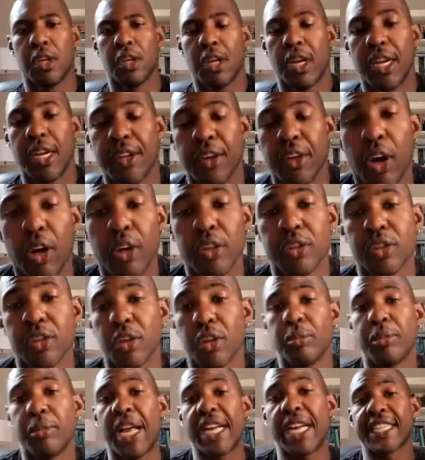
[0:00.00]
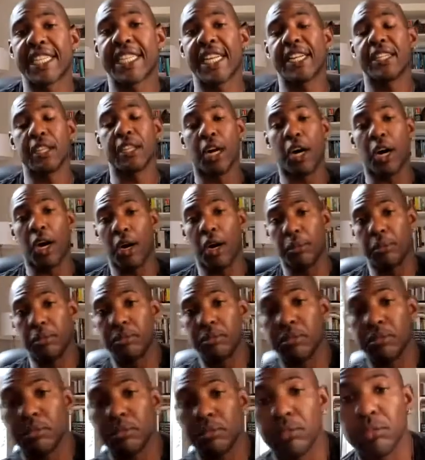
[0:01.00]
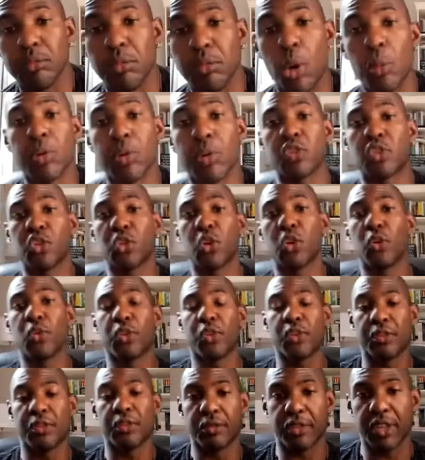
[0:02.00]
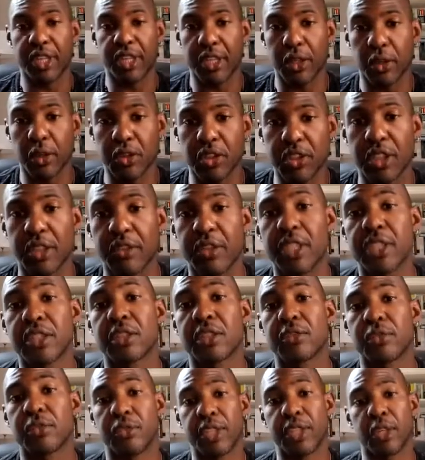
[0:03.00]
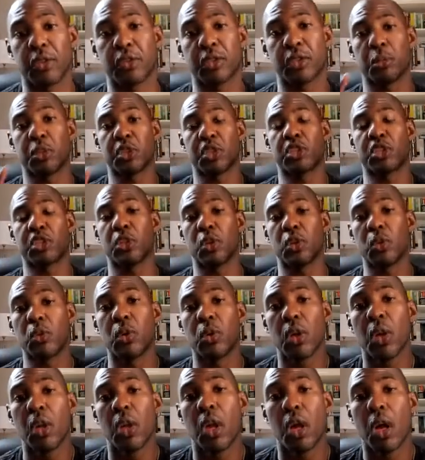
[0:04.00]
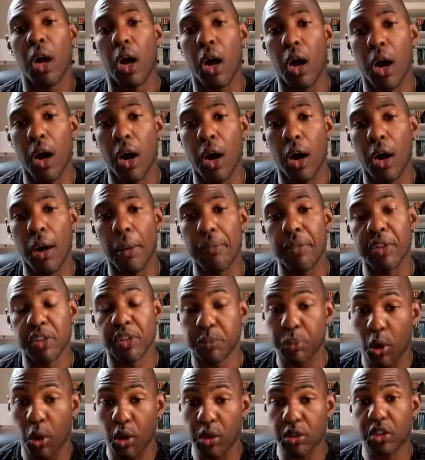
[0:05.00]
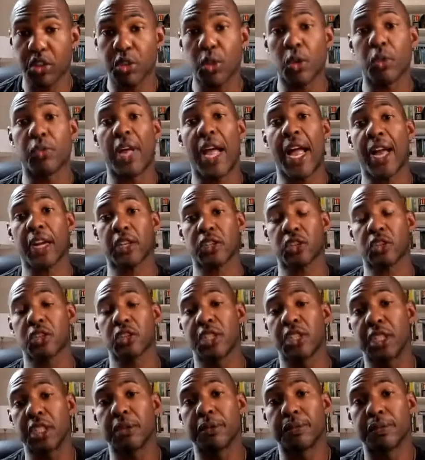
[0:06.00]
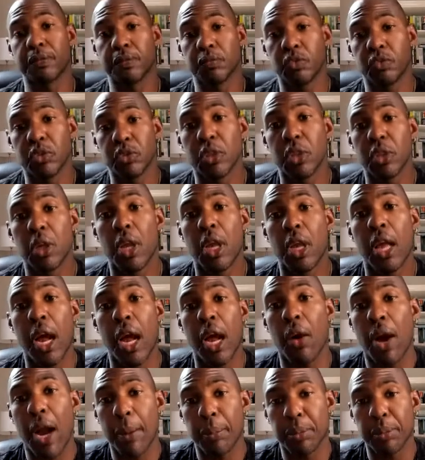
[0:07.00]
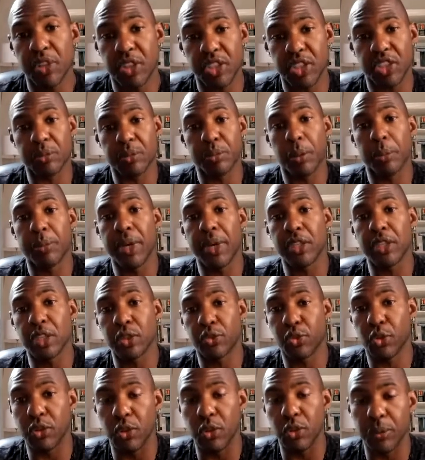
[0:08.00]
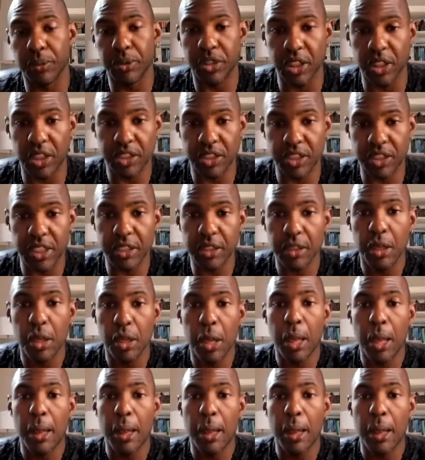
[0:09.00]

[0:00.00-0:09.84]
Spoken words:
Hey y'all, so I'm back again. Moment of Truth video series, video number 2. It's part 2 of actually how opposition prepares you for a new position.